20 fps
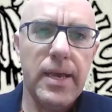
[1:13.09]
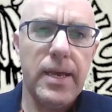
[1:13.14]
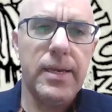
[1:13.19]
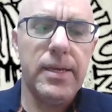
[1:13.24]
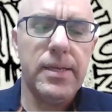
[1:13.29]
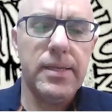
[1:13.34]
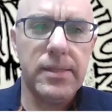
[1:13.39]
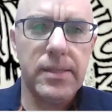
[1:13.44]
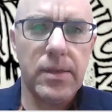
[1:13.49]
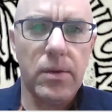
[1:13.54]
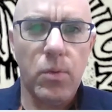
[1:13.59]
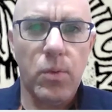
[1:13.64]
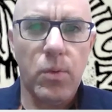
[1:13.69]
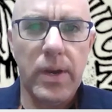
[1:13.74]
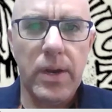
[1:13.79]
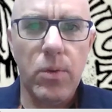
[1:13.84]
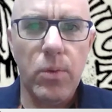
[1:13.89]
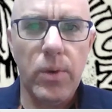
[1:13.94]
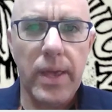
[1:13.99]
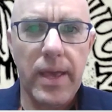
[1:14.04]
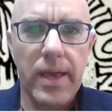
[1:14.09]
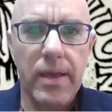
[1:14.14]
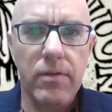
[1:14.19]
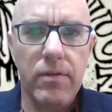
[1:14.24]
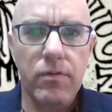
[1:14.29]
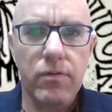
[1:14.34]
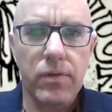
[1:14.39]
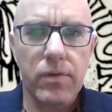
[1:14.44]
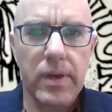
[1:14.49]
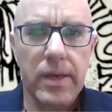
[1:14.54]
And when we
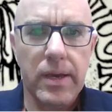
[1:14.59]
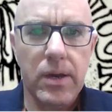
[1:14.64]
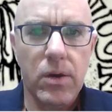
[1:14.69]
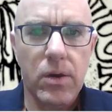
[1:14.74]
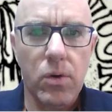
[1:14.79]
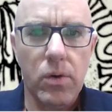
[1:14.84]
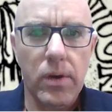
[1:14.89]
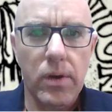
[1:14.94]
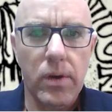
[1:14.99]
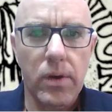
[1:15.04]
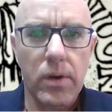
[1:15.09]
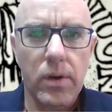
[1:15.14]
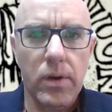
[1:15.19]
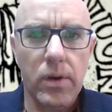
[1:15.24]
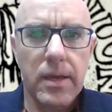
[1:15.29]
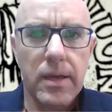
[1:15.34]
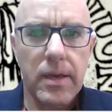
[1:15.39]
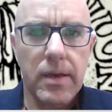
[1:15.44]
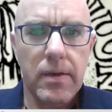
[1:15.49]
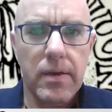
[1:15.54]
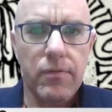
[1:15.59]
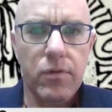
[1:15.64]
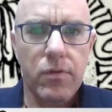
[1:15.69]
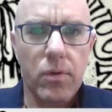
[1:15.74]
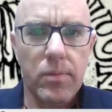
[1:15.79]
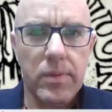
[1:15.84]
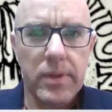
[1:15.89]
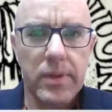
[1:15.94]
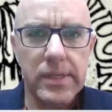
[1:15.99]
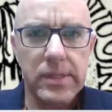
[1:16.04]
have a coin
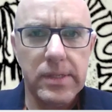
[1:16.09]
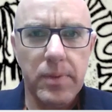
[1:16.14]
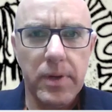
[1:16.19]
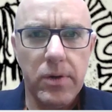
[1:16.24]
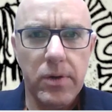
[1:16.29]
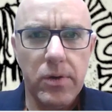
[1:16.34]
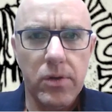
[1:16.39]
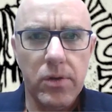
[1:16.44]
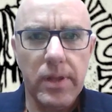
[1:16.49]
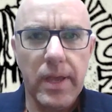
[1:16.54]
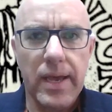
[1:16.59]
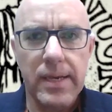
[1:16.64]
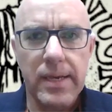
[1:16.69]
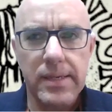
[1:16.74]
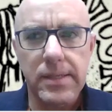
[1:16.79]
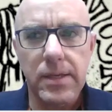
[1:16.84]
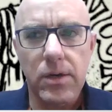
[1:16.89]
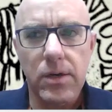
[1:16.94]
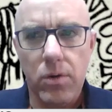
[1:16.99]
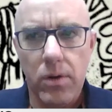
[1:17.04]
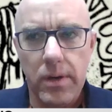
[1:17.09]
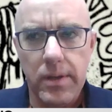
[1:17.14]
from this period, as